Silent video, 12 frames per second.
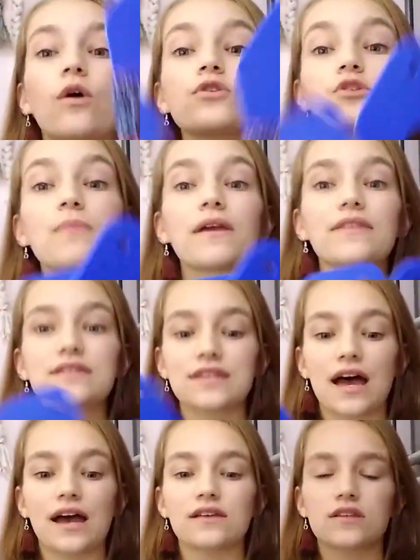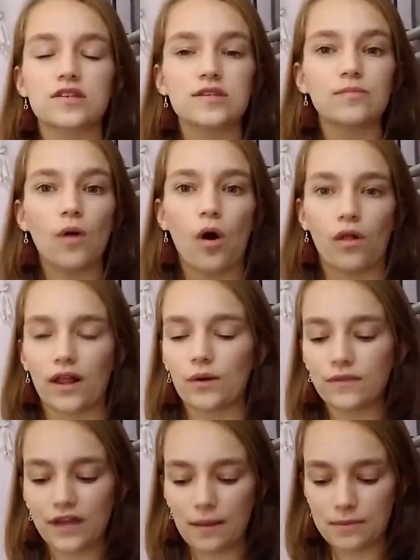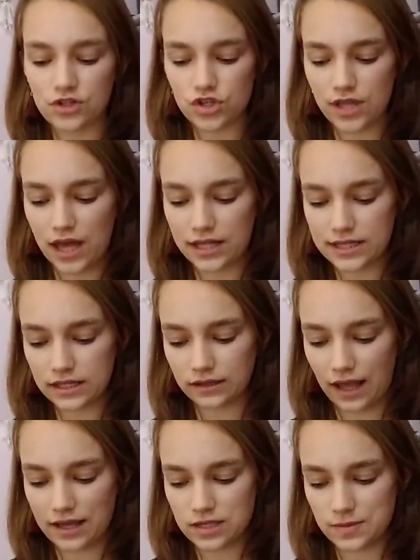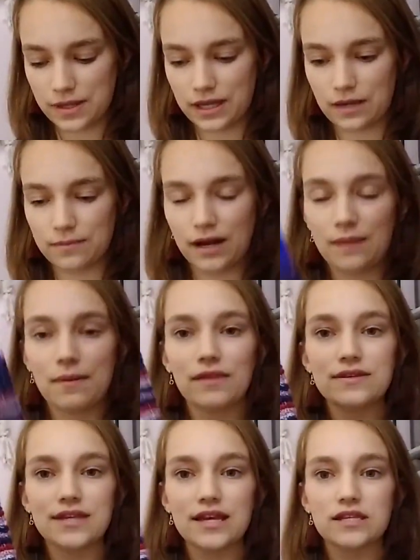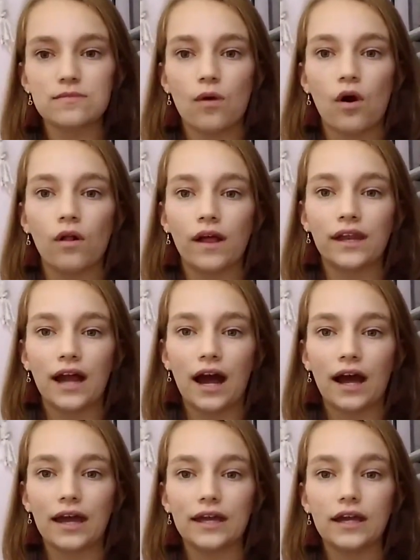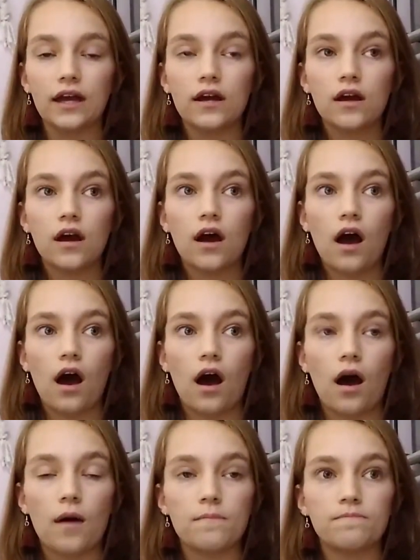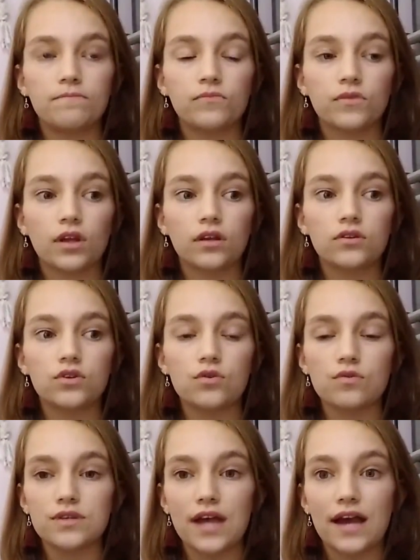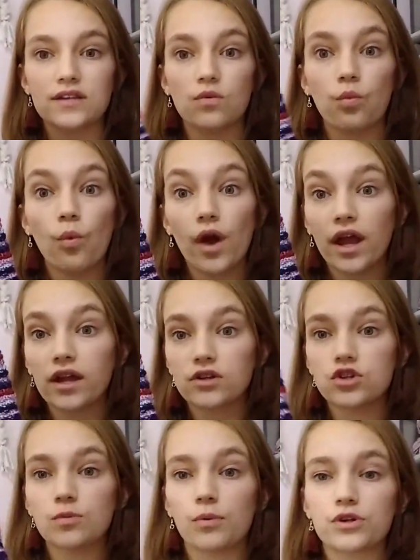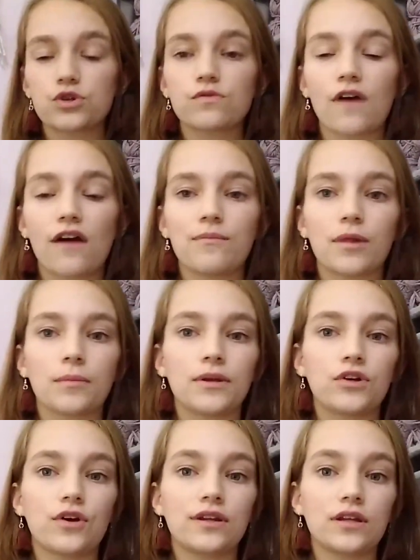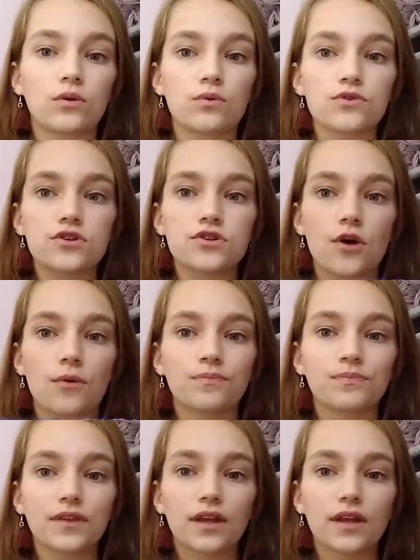I also made the size small. I don't think I mentioned that last week, but I made the size small and I um, use size 1 2.25 millimeter needles. So